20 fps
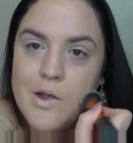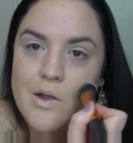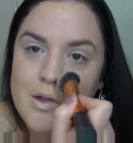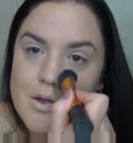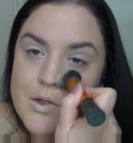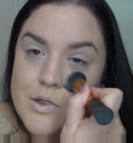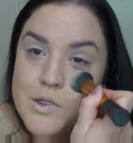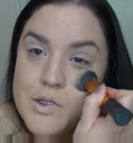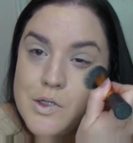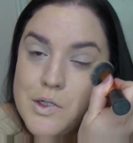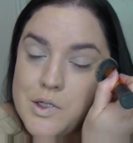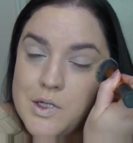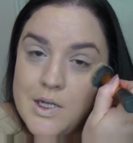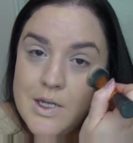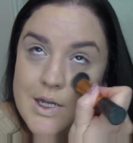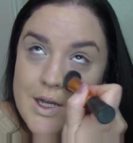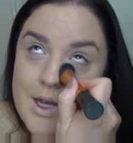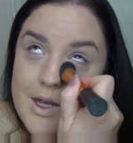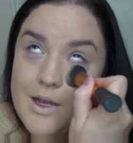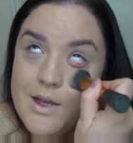
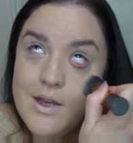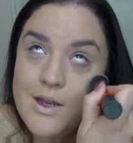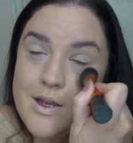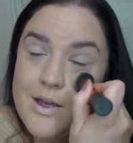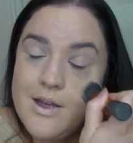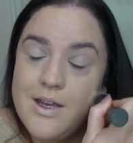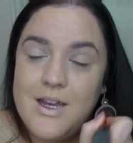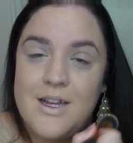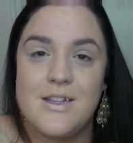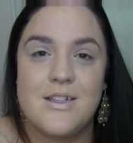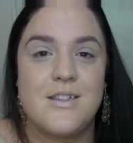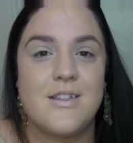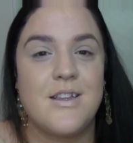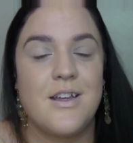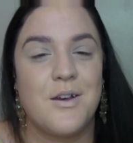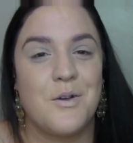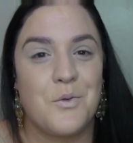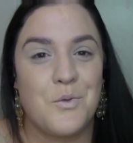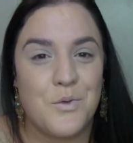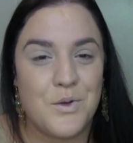she hits
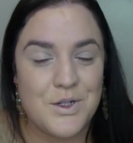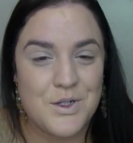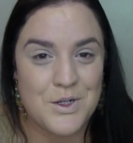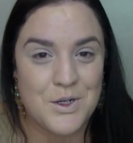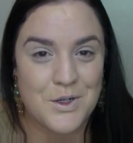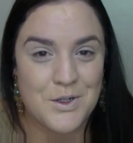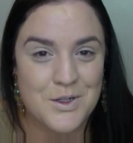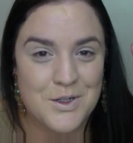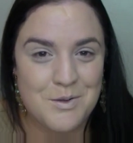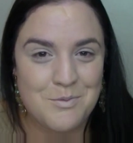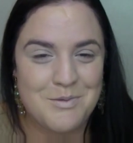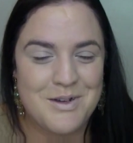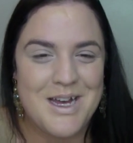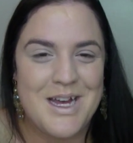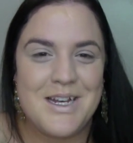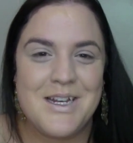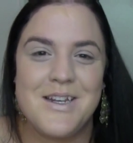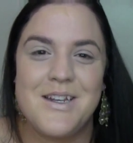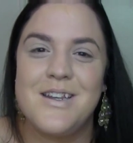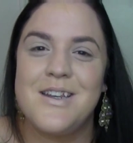the return
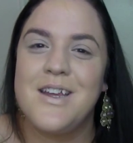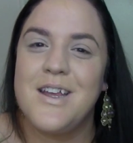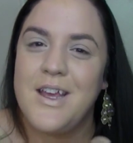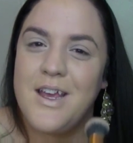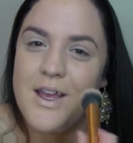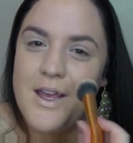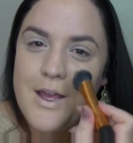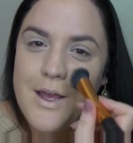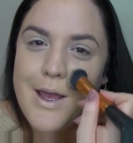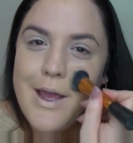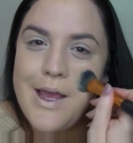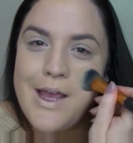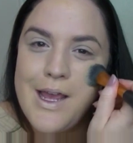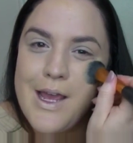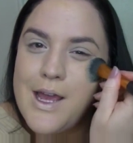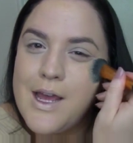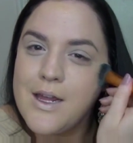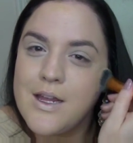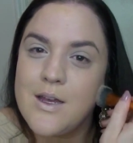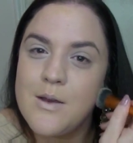button
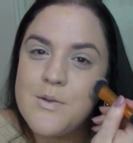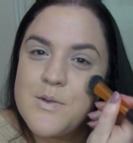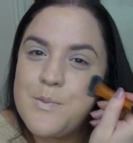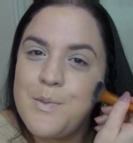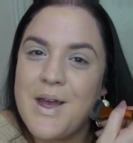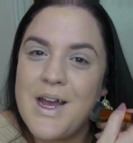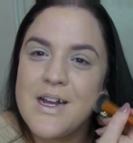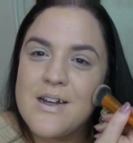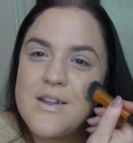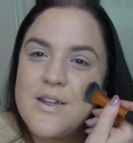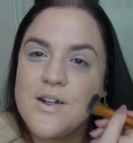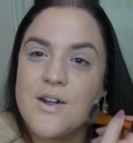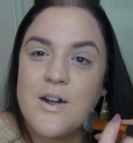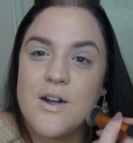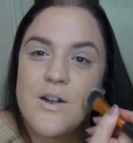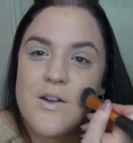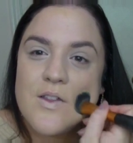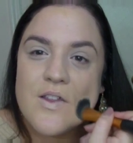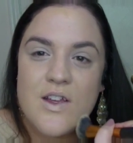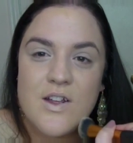and comes back to
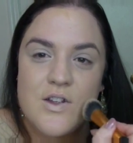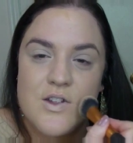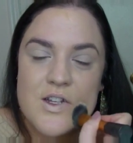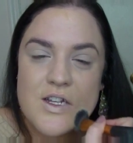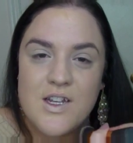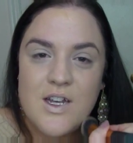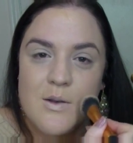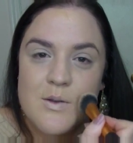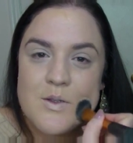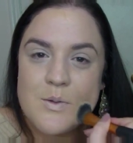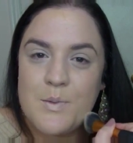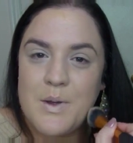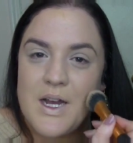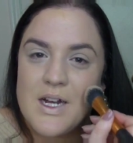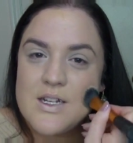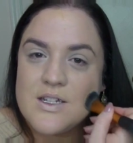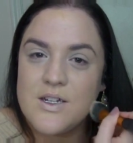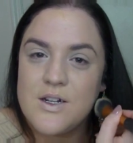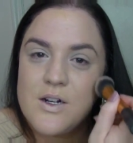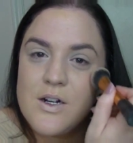Earth, and she comes
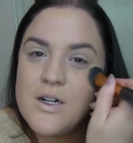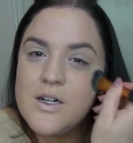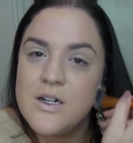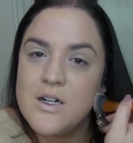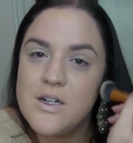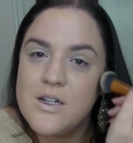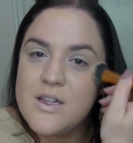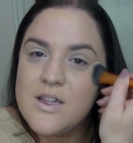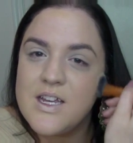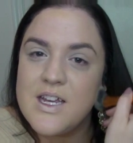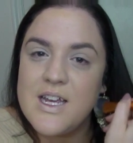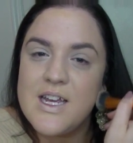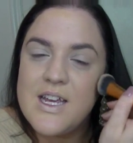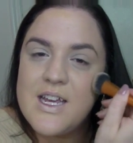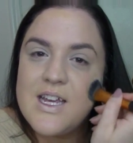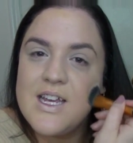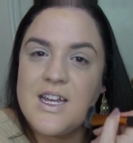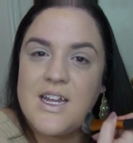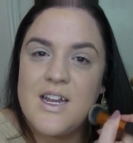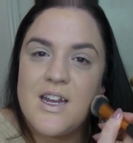back to Earth
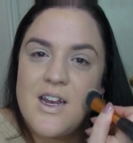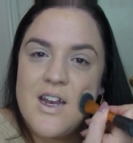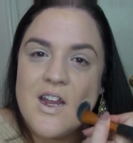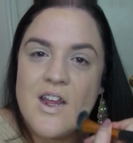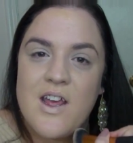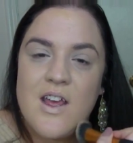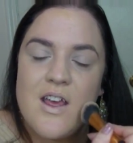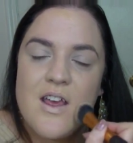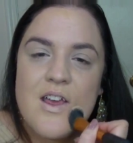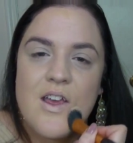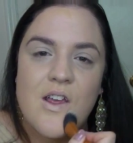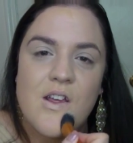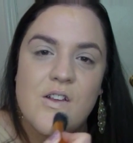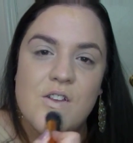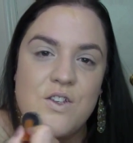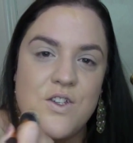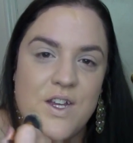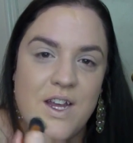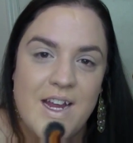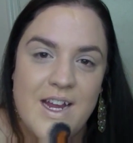in
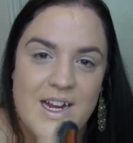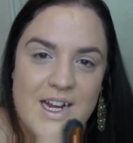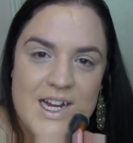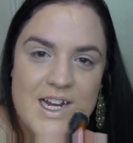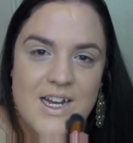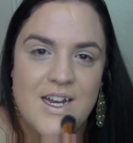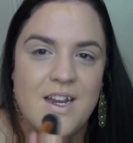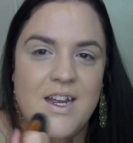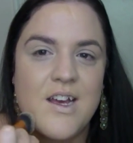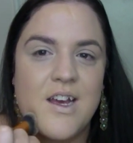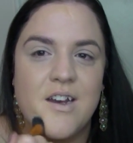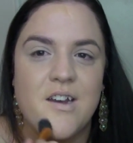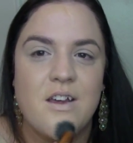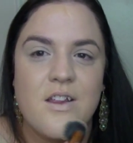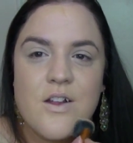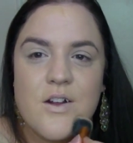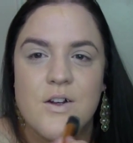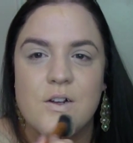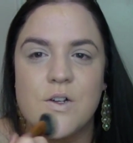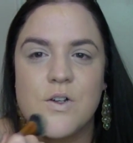Jane,
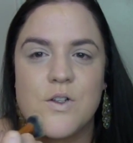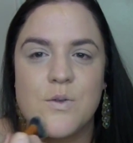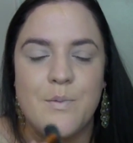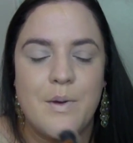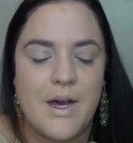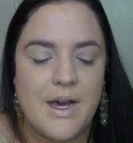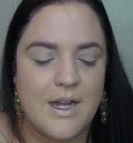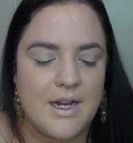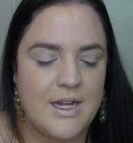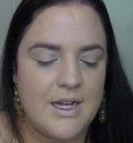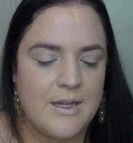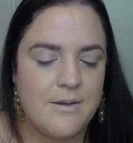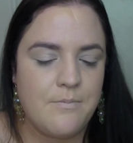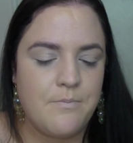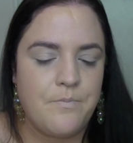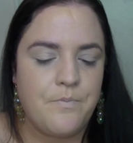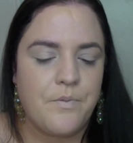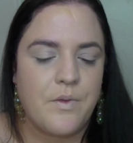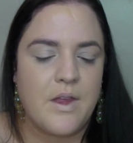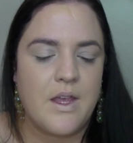another girl's body,
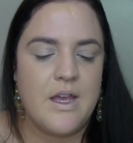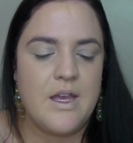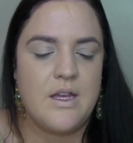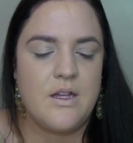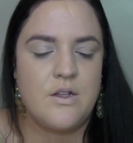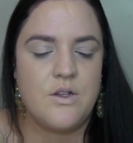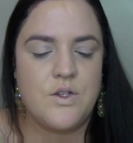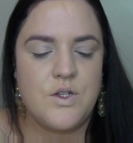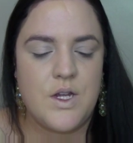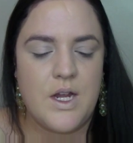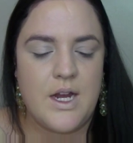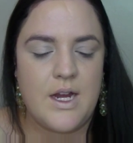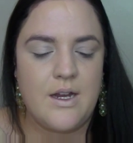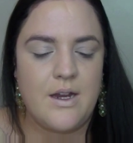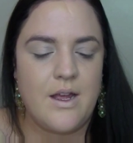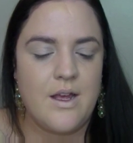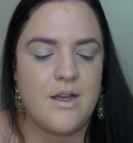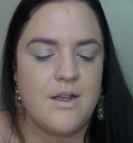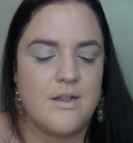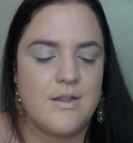and Jane
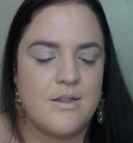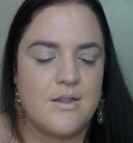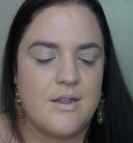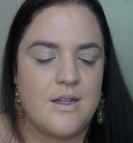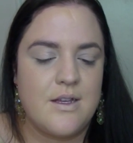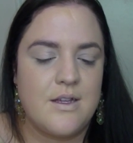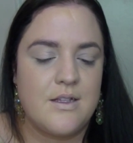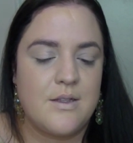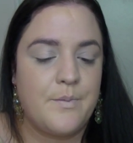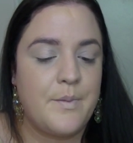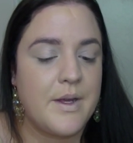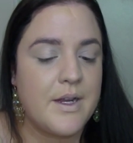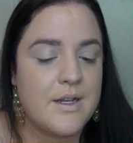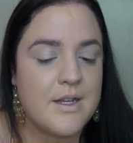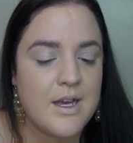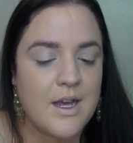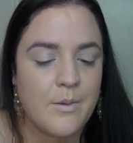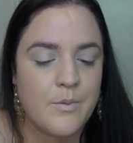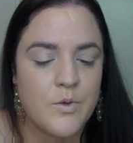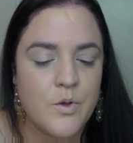is this big
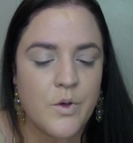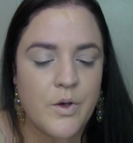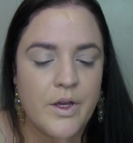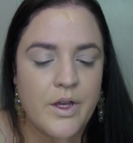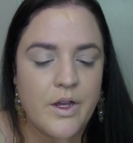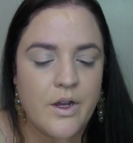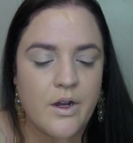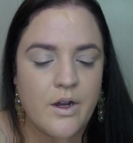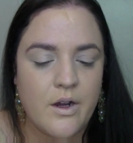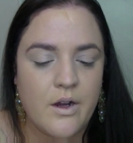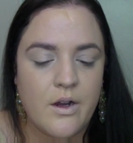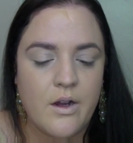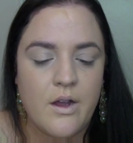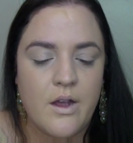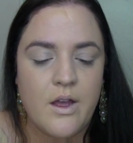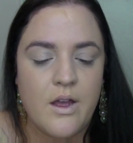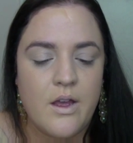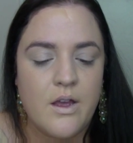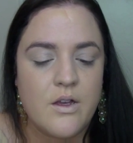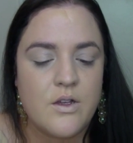time lawyer.
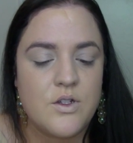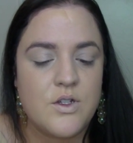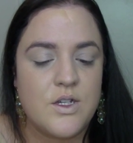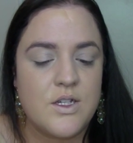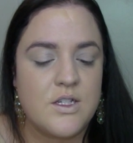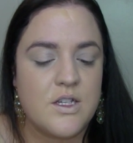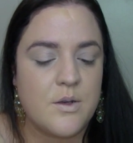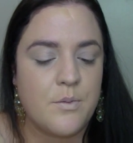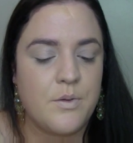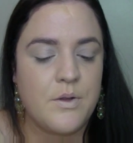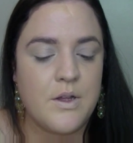She's a